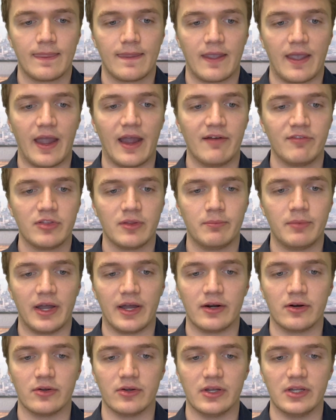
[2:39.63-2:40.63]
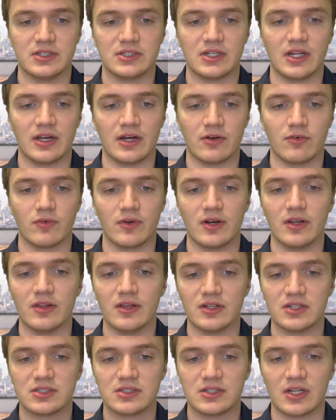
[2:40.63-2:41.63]
Half the battle is getting rid of the
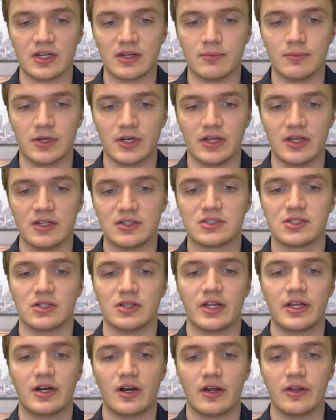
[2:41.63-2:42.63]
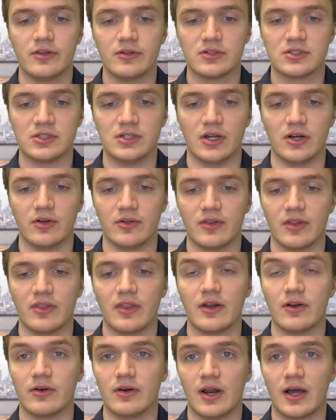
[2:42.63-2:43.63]
stigma is to let others know that they
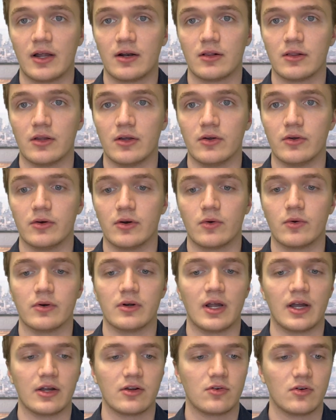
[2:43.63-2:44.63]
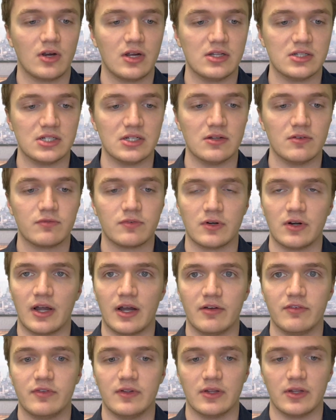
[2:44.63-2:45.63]
are not alone or not crazy for not
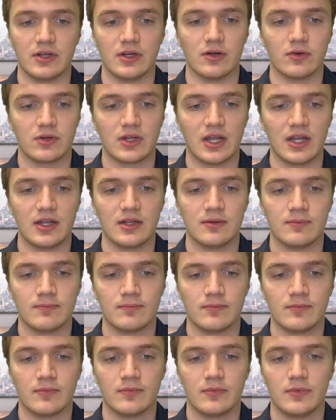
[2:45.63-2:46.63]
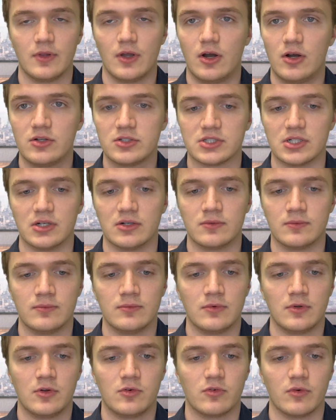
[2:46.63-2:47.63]
feeling okay. Also,
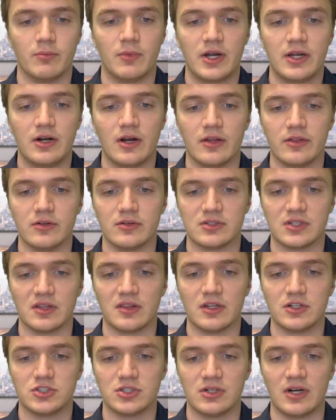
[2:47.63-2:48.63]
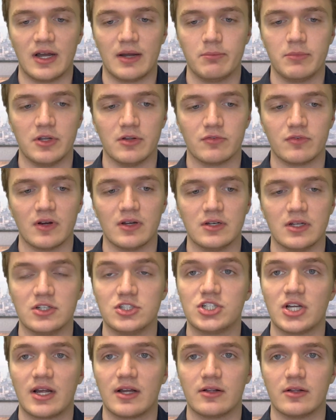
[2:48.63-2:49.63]
remind others that they should not be afraid to
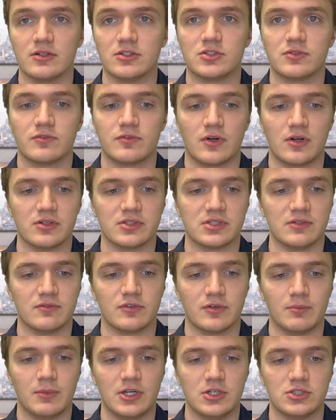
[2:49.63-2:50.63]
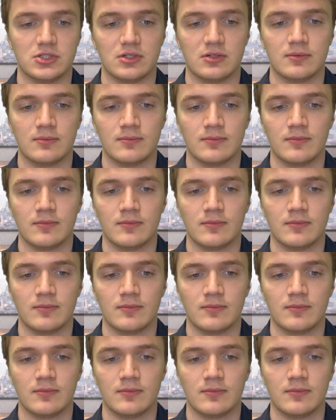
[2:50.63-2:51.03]
challenge false information.